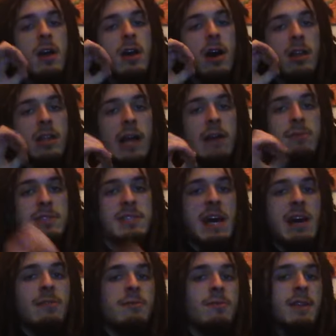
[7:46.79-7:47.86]
align with
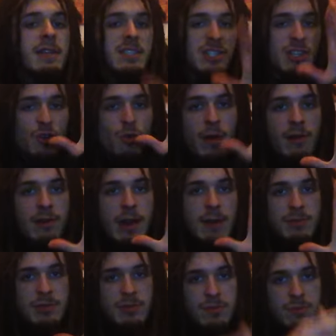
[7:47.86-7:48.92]
Saturn, and square
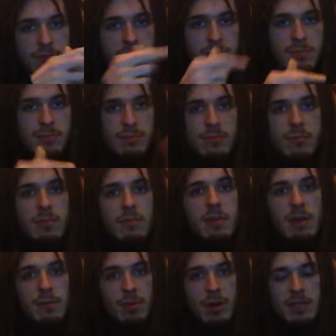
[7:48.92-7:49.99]
Neptune
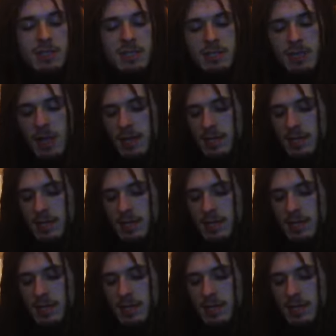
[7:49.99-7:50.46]
in Pisces.